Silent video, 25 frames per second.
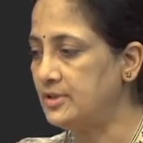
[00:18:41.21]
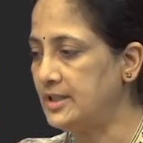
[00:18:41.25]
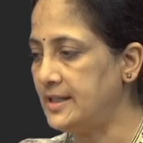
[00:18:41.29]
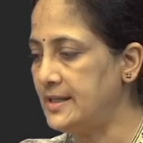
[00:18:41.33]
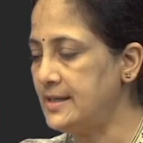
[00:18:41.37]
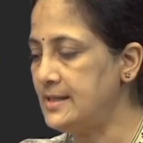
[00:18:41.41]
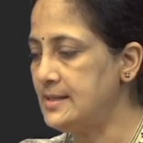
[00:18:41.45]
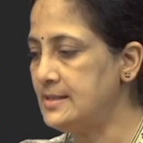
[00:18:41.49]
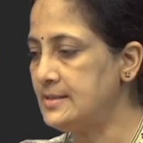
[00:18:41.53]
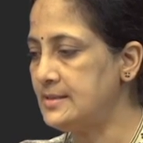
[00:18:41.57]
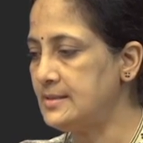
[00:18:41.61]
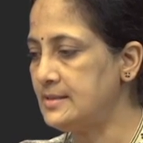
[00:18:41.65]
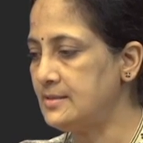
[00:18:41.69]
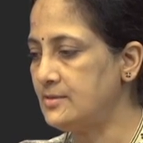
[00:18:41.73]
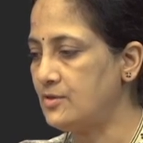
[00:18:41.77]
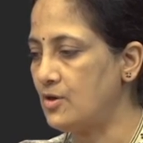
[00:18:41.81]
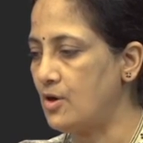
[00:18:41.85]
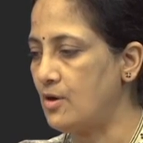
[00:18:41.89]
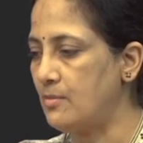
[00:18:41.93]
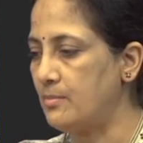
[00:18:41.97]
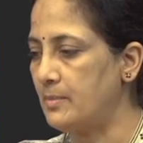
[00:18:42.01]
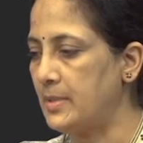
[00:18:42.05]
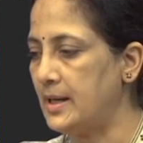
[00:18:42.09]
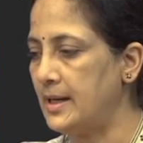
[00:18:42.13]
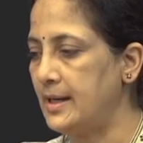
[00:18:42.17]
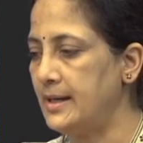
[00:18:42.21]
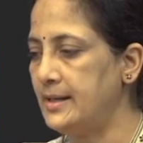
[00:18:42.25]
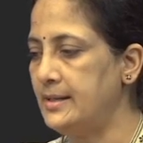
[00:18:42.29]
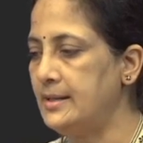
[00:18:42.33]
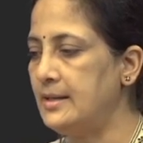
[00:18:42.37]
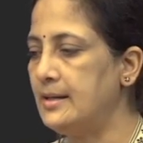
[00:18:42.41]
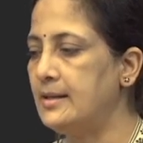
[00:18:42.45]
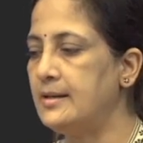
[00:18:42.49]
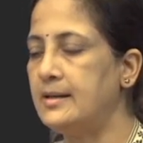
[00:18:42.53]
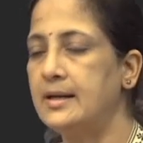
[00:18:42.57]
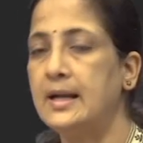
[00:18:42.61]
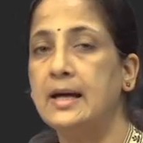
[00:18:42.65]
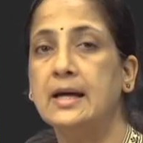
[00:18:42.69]
these thrombi
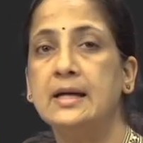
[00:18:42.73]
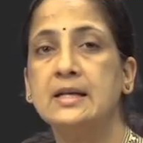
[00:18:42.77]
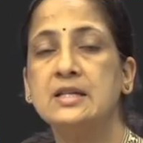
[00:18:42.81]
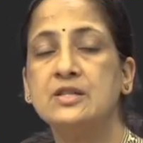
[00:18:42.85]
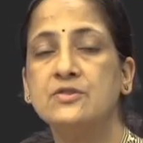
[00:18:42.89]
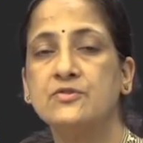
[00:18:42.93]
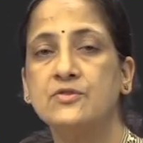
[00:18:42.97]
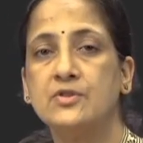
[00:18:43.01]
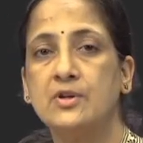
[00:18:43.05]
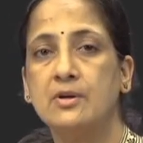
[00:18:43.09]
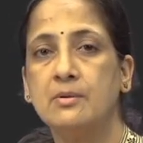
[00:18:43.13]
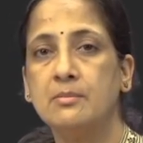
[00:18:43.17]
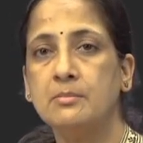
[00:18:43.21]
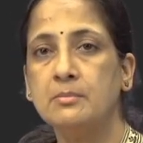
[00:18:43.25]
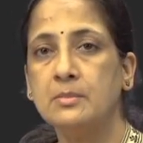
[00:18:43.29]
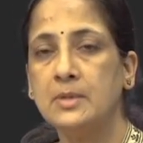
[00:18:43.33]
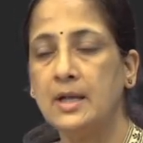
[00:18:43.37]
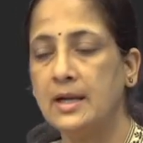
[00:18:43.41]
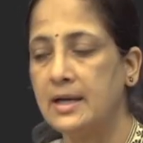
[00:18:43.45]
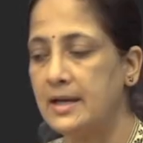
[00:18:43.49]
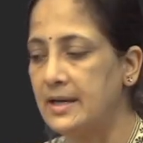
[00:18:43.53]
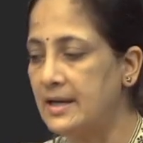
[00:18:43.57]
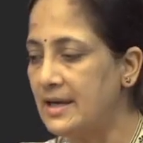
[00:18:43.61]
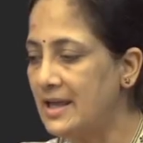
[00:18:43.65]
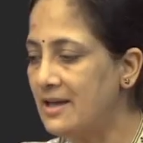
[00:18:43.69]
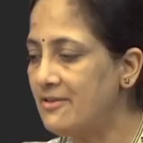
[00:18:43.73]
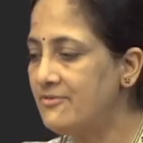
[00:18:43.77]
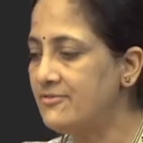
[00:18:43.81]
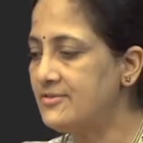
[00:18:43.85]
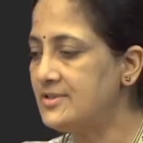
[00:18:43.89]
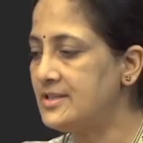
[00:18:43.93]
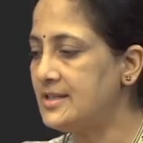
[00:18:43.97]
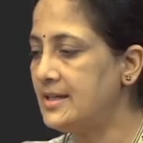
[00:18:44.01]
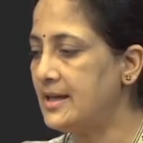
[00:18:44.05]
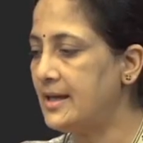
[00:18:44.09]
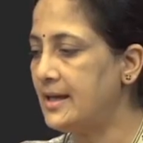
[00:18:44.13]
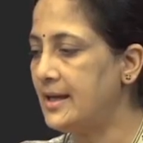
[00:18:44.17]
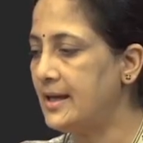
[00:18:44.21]
arise from
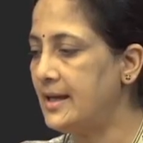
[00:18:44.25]
left